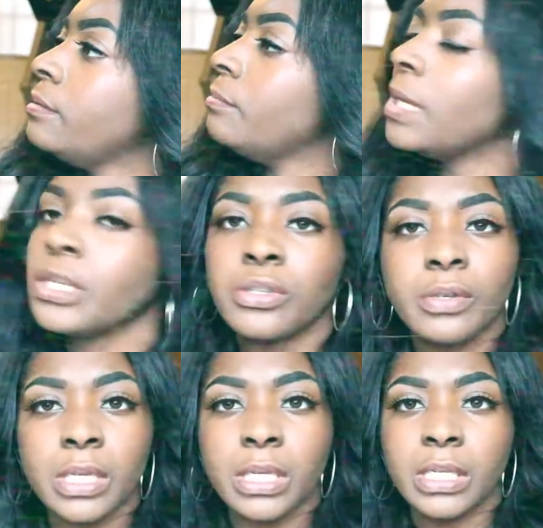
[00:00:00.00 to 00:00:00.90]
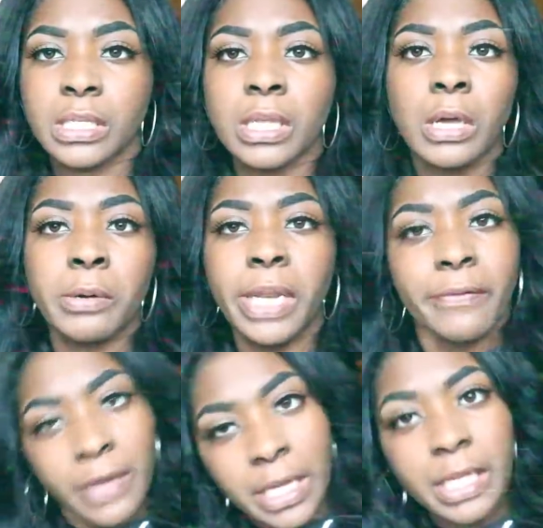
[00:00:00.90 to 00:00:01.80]
mistress,
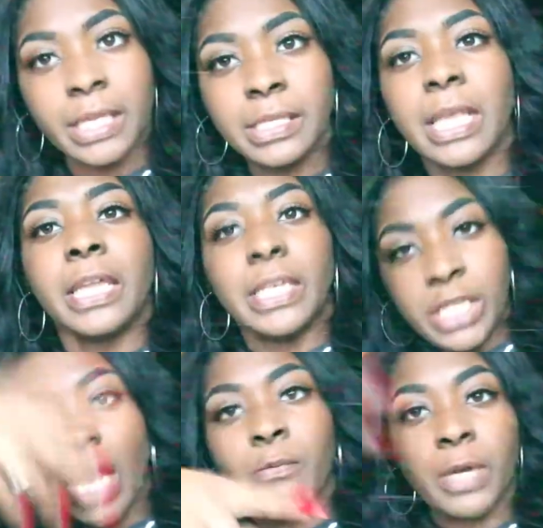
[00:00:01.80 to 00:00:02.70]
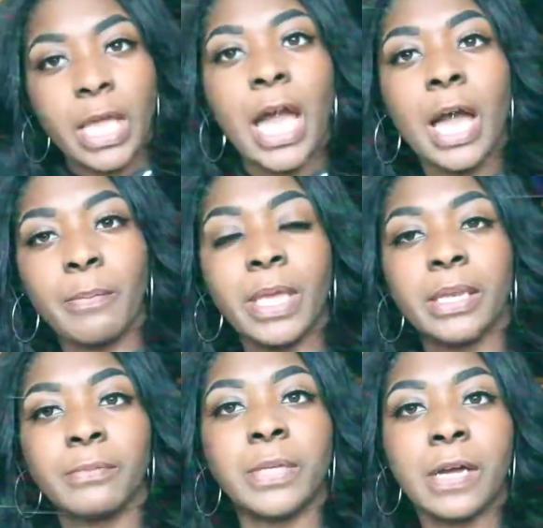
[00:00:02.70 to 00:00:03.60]
whatever it is that y'all want to call me
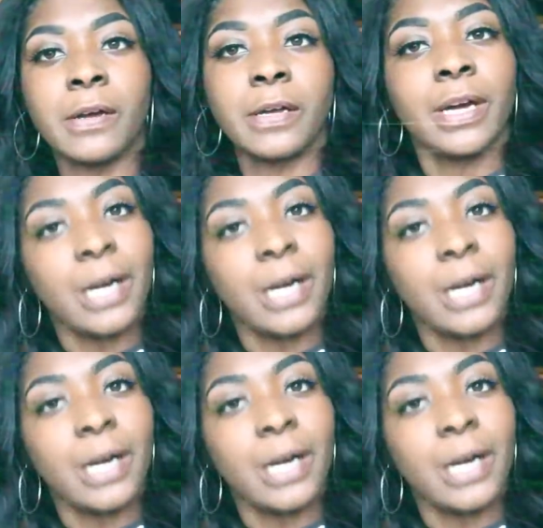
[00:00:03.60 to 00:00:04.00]
in them darn